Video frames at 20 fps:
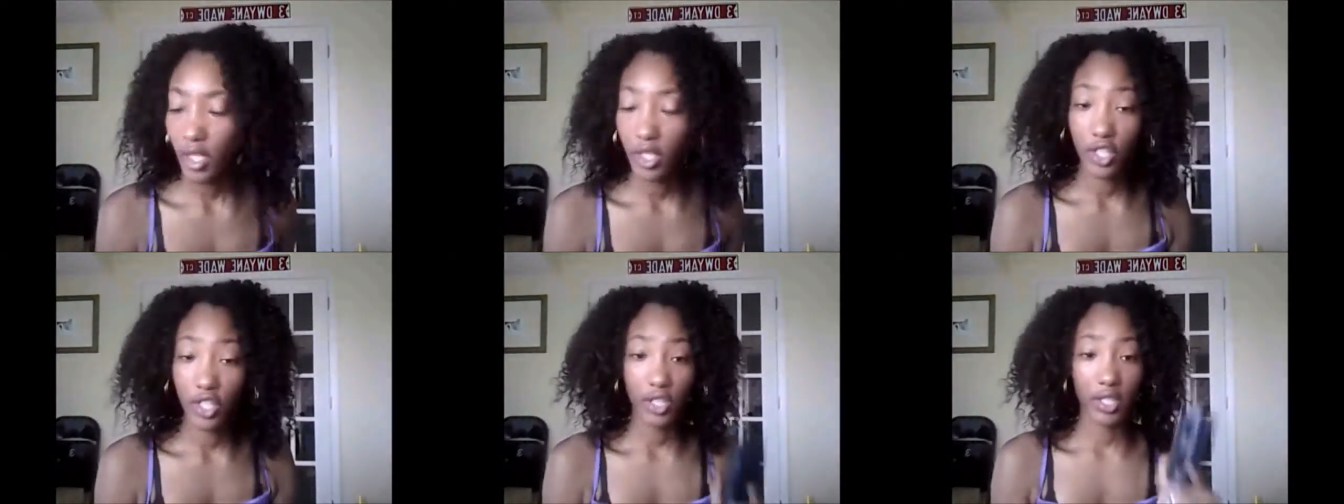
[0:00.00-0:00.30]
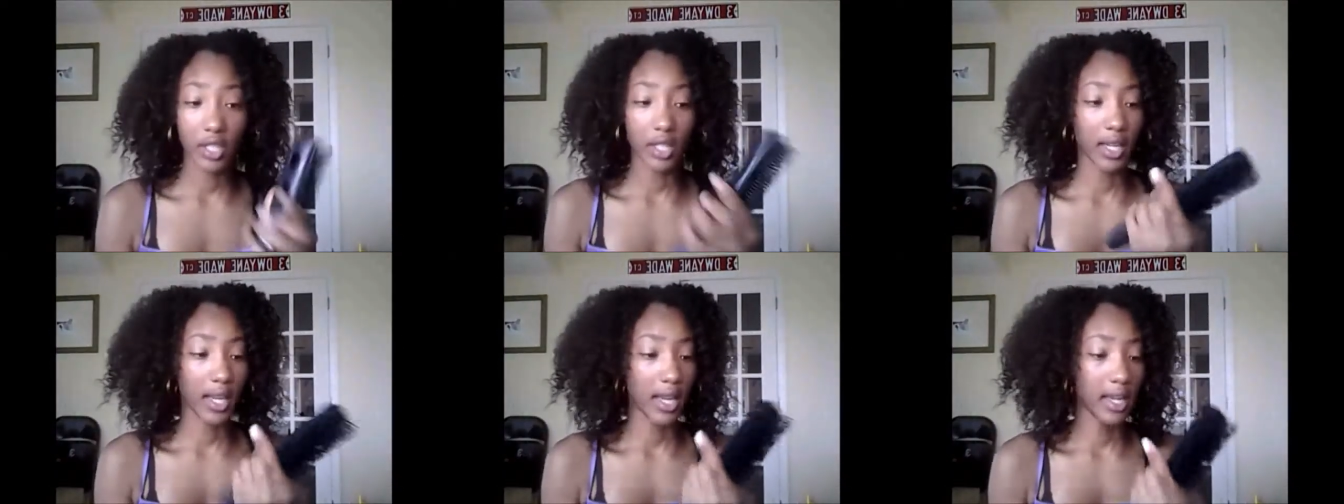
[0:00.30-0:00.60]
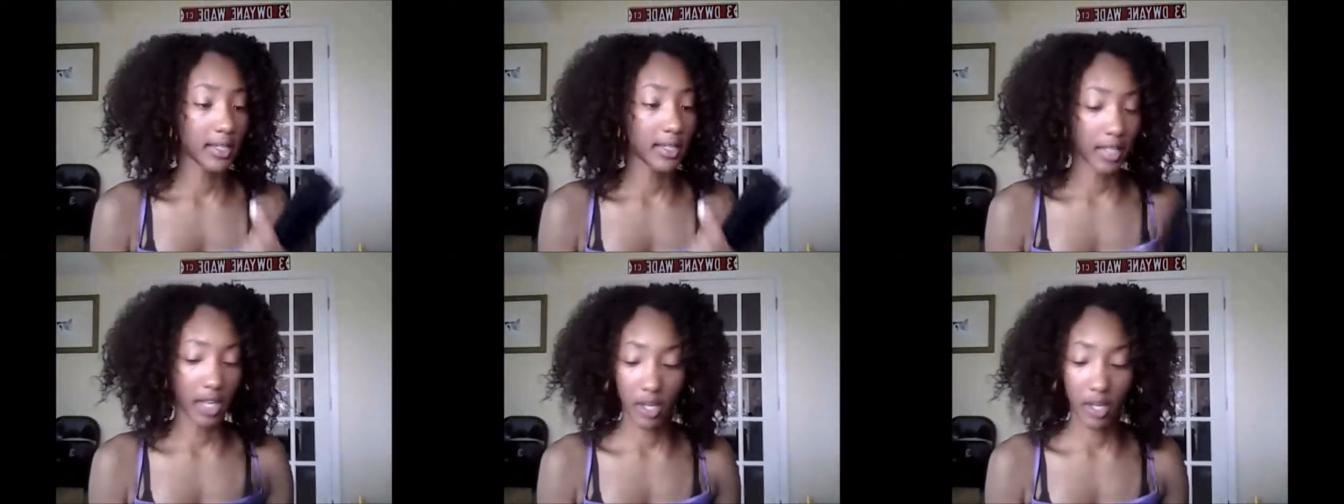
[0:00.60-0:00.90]
just in
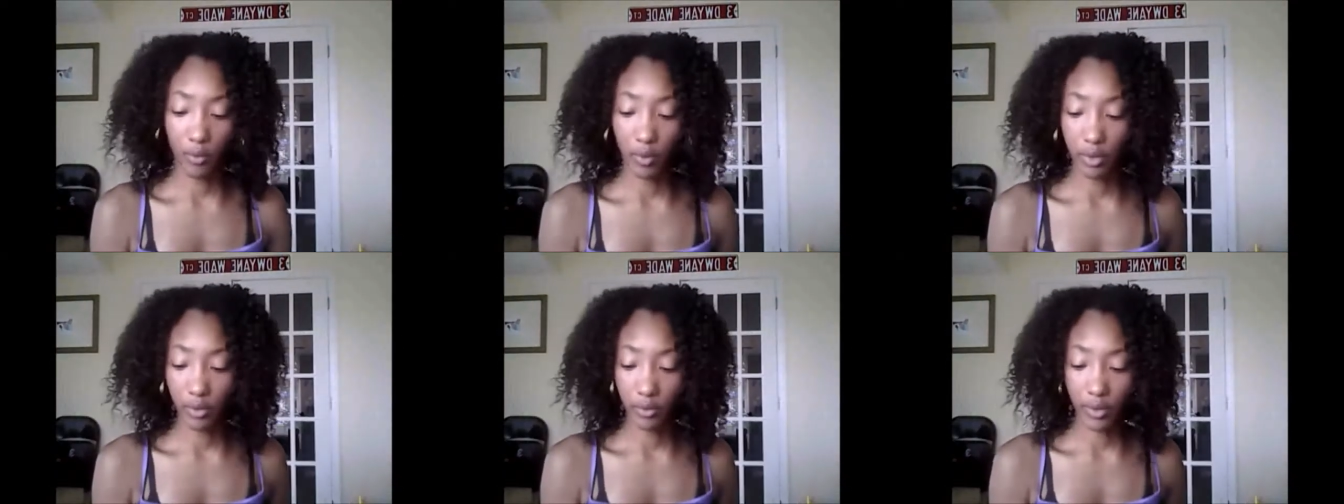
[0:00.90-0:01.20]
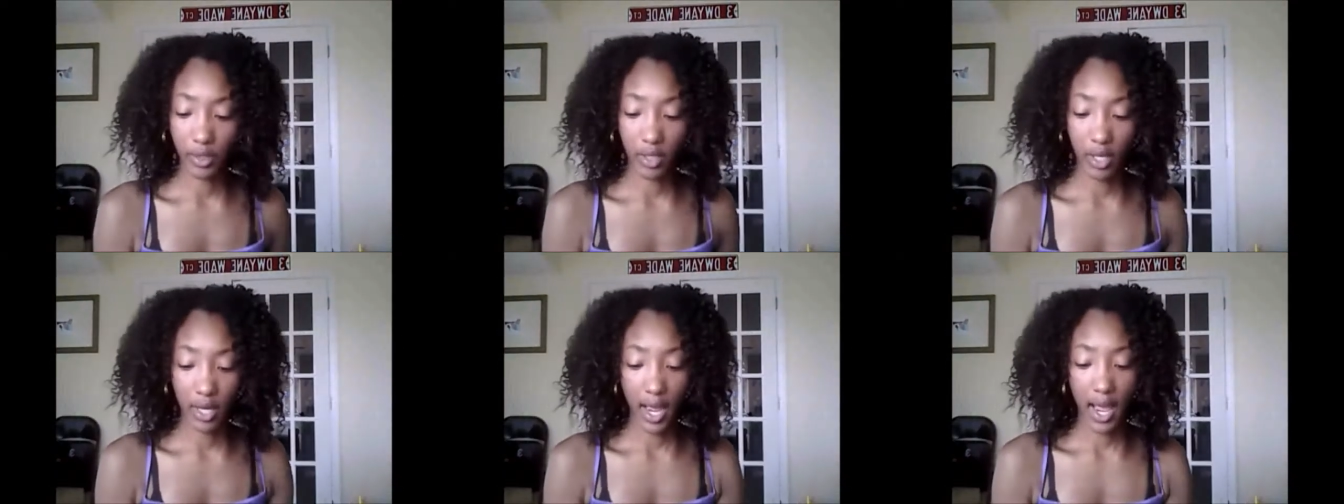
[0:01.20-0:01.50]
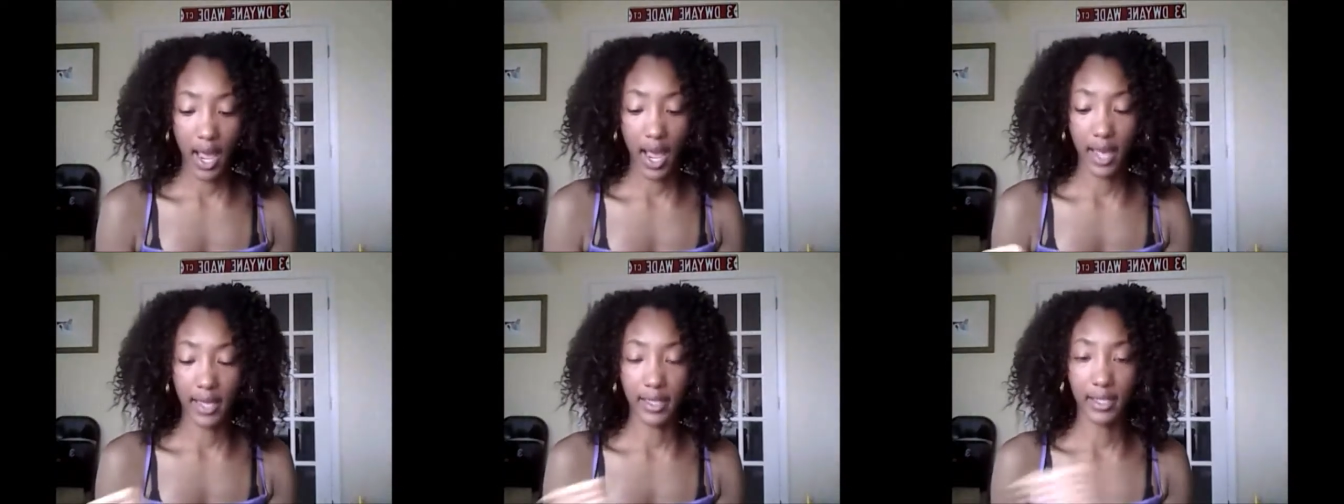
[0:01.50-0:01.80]
case anyone was going
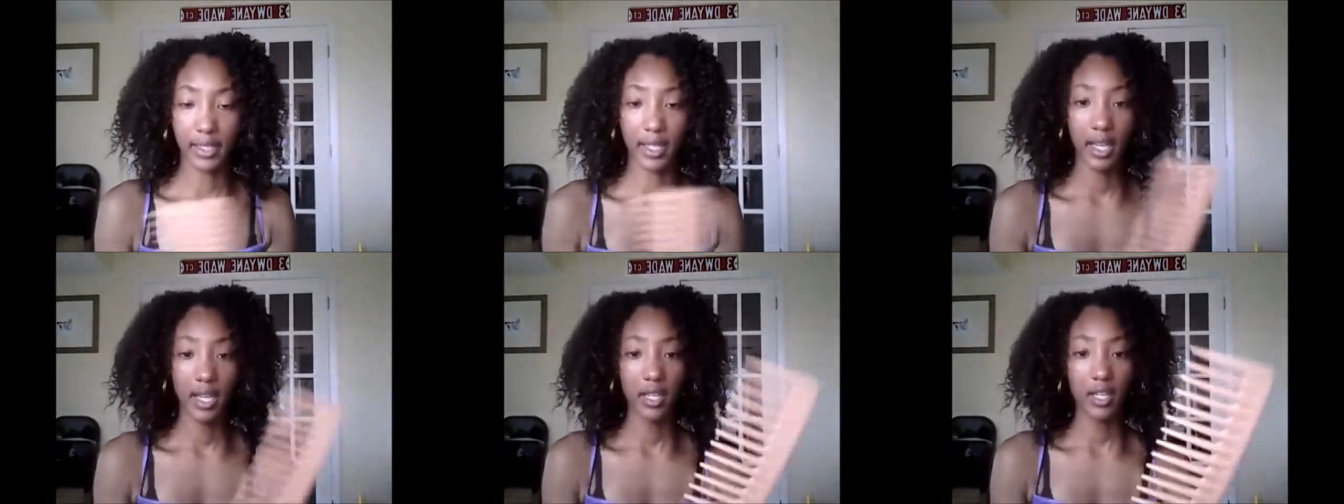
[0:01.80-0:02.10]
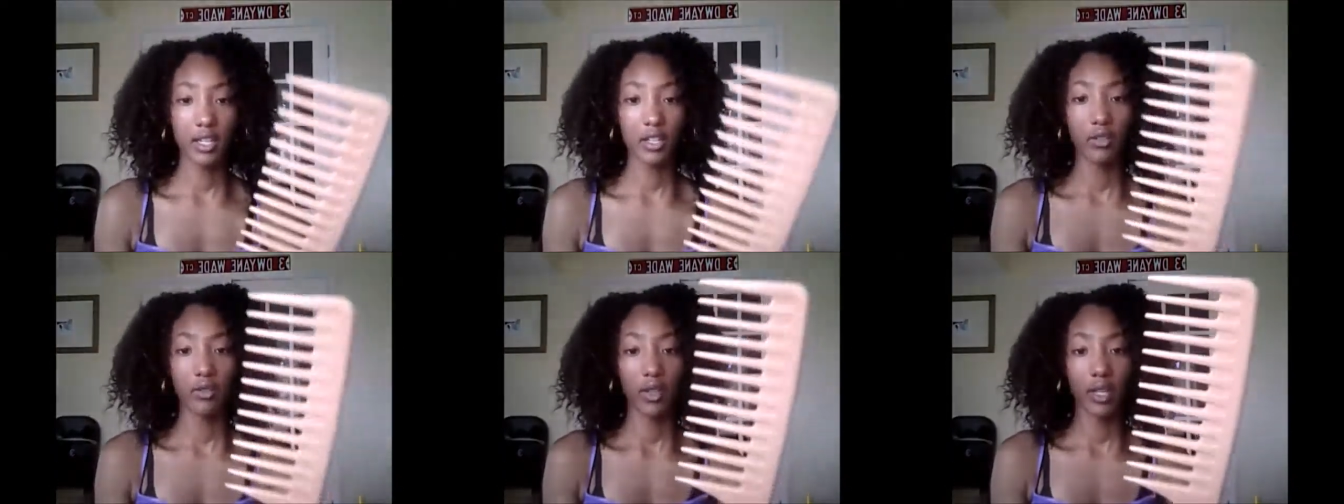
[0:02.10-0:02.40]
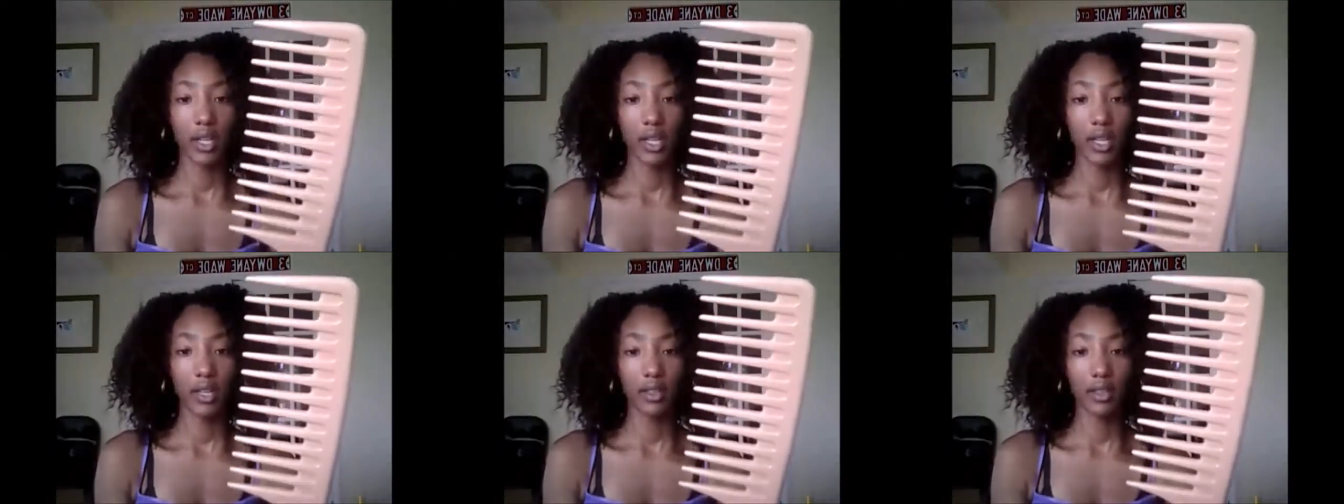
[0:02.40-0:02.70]
to ask. And then you
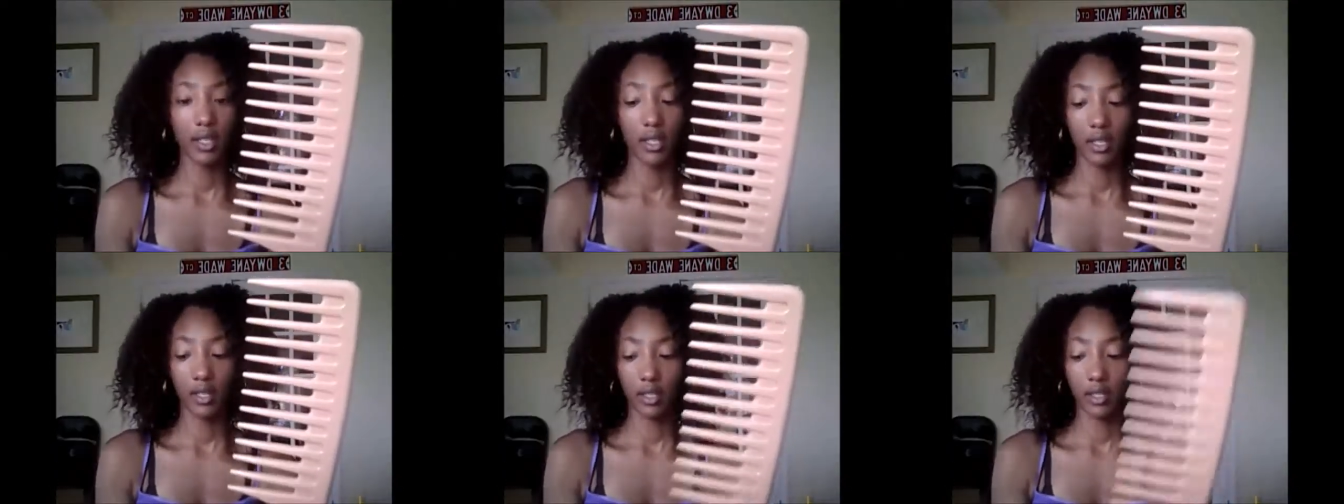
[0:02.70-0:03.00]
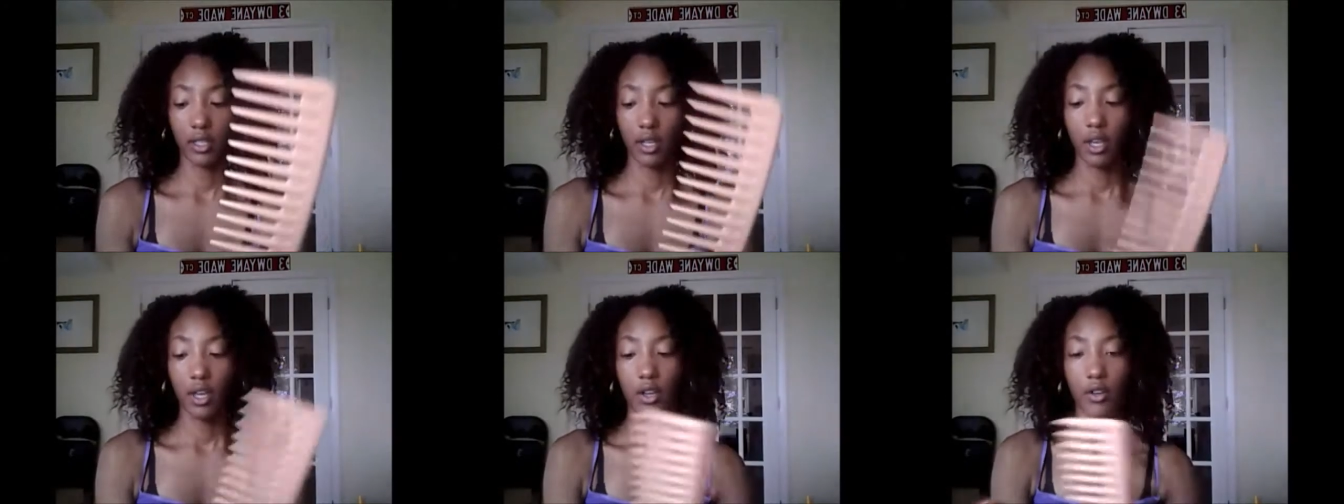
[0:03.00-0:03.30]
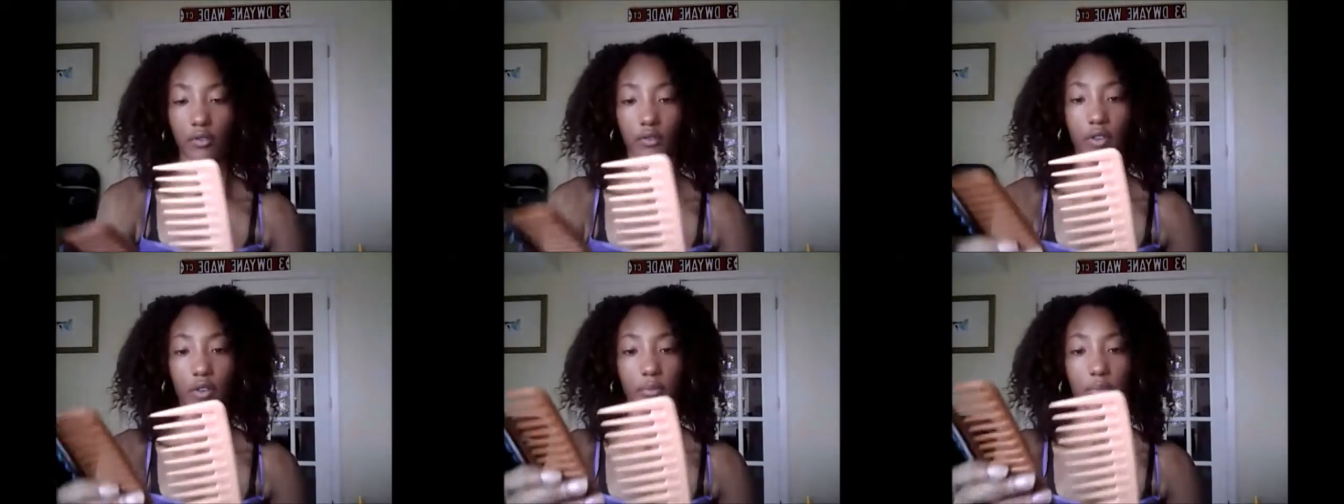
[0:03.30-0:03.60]
can get these
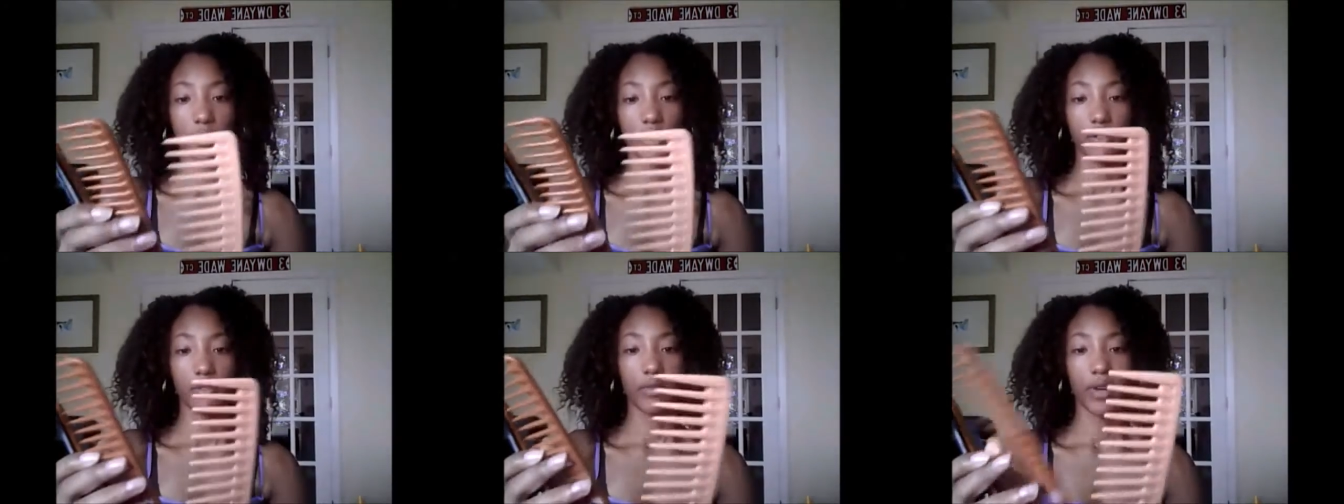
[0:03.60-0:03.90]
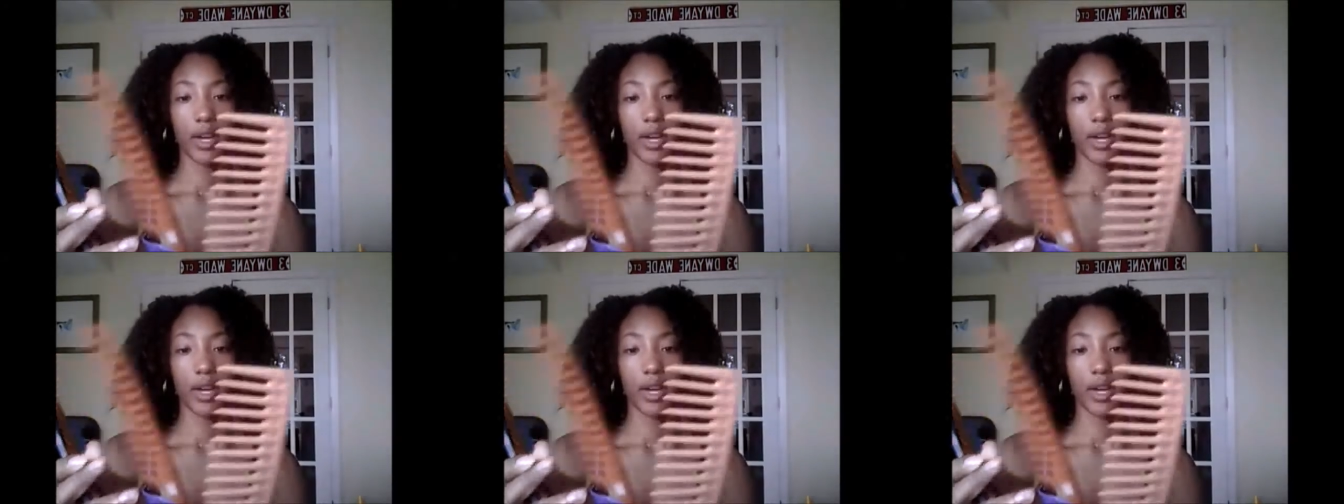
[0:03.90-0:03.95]
from your